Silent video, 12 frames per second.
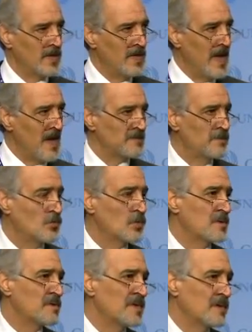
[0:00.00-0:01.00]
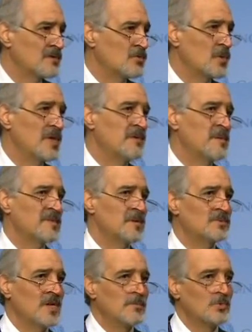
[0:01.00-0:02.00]
He asked me to consult, to give him
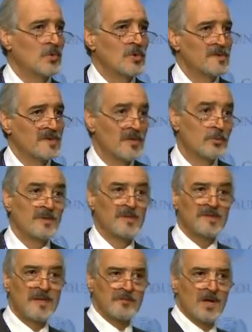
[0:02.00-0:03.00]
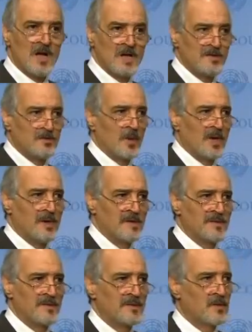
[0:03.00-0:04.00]
some time to consult with the same guys who are
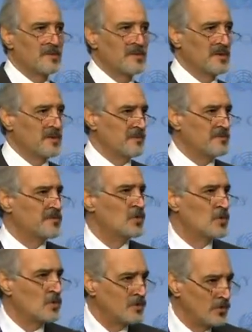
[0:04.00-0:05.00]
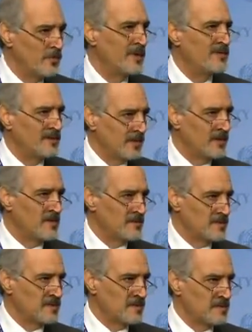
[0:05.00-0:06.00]
raising the concern of the so-called humanitarian
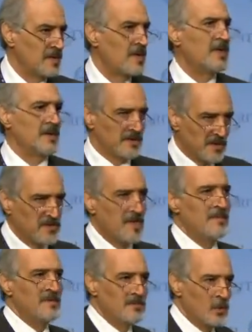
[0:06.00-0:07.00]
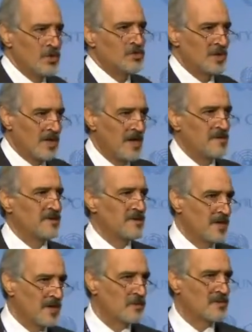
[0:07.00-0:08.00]
assistance, the same influential guys in
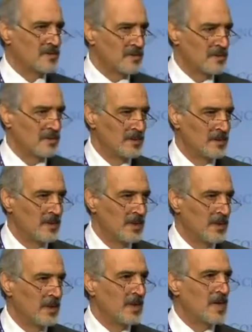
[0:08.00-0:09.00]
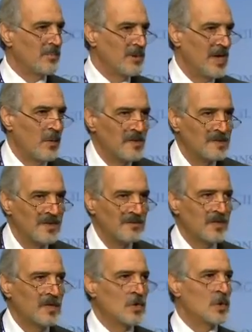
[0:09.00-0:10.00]
the council. A couple hours
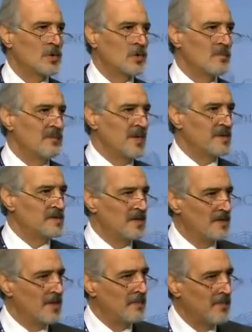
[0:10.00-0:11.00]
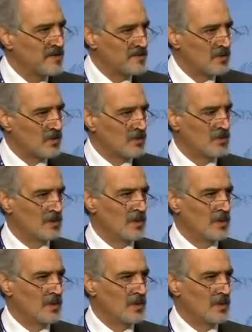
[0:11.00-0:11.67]
later, he called on me and said, Ambassador,